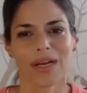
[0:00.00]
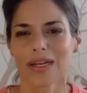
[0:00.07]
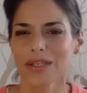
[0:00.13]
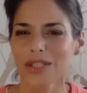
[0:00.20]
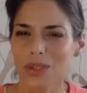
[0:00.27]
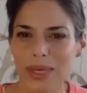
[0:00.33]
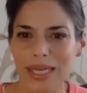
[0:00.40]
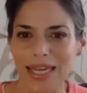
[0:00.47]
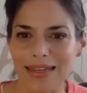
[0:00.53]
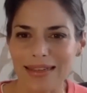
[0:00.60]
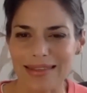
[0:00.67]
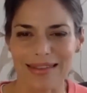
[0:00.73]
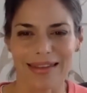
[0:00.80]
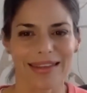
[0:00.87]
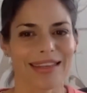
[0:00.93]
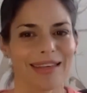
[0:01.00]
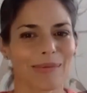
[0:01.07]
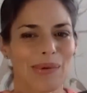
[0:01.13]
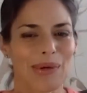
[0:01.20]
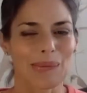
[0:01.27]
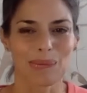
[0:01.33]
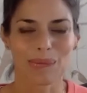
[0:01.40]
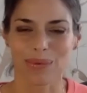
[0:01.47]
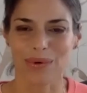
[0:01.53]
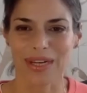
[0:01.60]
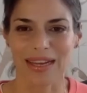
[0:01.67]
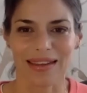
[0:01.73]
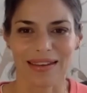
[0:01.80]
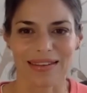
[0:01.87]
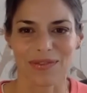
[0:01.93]
tweaking it slightly, but
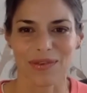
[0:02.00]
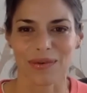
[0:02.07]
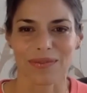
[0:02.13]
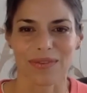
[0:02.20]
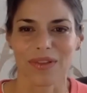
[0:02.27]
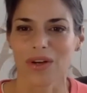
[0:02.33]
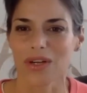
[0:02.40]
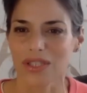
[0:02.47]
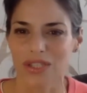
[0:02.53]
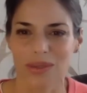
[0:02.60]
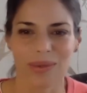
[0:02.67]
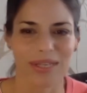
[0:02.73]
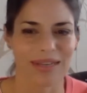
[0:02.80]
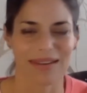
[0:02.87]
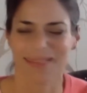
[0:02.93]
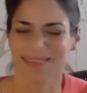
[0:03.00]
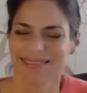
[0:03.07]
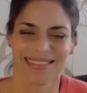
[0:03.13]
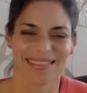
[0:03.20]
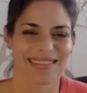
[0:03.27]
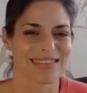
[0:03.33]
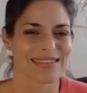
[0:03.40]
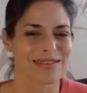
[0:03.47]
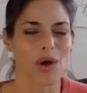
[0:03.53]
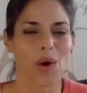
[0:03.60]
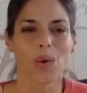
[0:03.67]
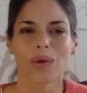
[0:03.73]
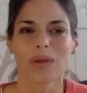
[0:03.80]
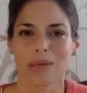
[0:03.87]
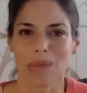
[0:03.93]
bringing a different look to it. It's
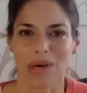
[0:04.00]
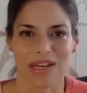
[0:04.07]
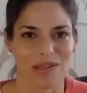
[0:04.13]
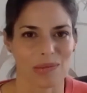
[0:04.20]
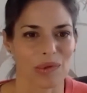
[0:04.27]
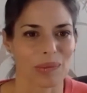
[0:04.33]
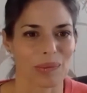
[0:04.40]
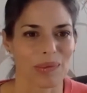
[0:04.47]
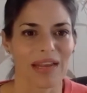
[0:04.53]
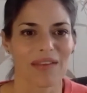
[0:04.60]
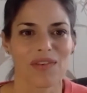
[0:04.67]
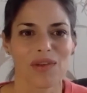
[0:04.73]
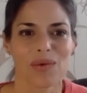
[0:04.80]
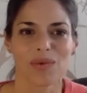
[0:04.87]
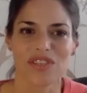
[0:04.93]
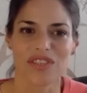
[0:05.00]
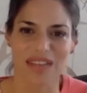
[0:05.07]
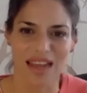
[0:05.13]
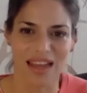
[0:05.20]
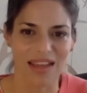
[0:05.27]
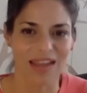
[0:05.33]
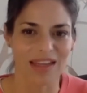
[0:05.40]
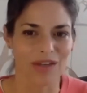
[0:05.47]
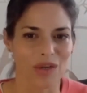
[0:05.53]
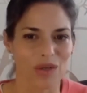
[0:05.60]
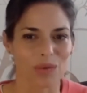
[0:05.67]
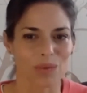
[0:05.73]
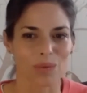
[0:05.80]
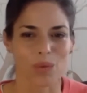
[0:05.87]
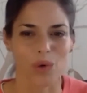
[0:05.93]
totally possible. But if you stay in
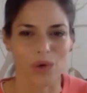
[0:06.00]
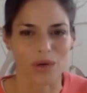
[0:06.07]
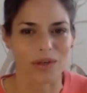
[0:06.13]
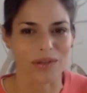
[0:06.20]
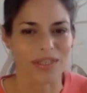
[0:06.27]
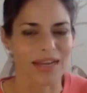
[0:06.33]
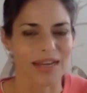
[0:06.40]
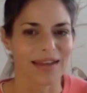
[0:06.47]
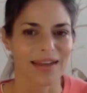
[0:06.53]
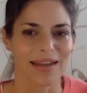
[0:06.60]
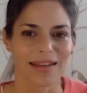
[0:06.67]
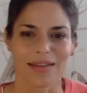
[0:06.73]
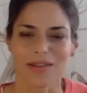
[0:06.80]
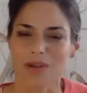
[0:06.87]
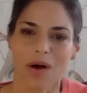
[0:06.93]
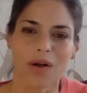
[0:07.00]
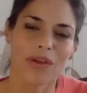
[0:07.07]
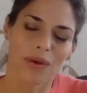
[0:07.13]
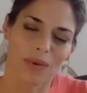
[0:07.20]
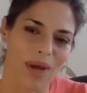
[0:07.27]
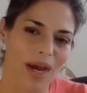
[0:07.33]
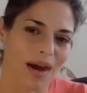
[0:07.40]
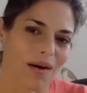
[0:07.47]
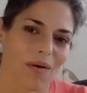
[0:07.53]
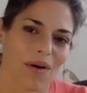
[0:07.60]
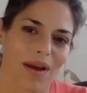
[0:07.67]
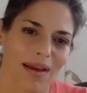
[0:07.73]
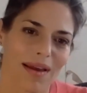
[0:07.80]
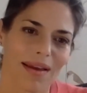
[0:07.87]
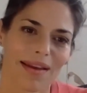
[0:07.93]
your world, that's all you know.
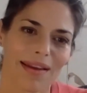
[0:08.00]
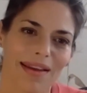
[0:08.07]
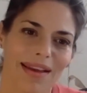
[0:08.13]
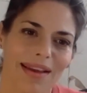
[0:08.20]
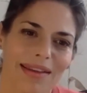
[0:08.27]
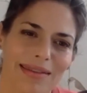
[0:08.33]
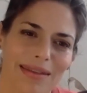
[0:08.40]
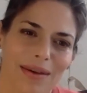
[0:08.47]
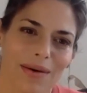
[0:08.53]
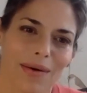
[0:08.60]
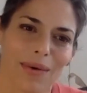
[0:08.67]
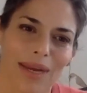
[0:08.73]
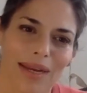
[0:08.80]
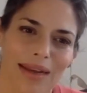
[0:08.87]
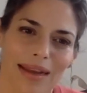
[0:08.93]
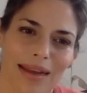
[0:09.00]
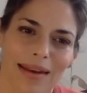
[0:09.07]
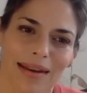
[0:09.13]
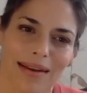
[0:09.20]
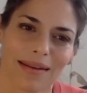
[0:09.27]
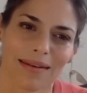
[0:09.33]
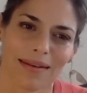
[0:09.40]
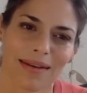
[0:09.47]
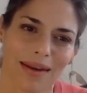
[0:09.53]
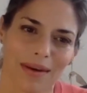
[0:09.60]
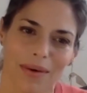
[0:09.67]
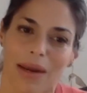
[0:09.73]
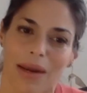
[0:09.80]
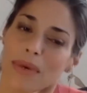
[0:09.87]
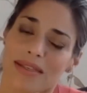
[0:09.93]
And so and
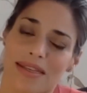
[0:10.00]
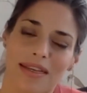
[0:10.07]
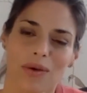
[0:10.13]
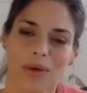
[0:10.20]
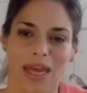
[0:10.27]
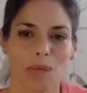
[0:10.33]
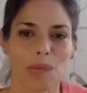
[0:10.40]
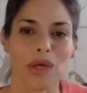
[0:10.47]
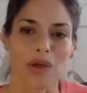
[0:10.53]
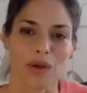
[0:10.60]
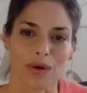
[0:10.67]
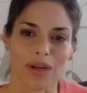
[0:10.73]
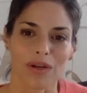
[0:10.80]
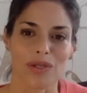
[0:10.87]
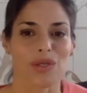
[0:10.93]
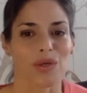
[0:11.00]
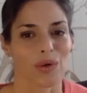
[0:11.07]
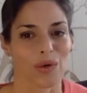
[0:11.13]
I'm not saying you can't be curious or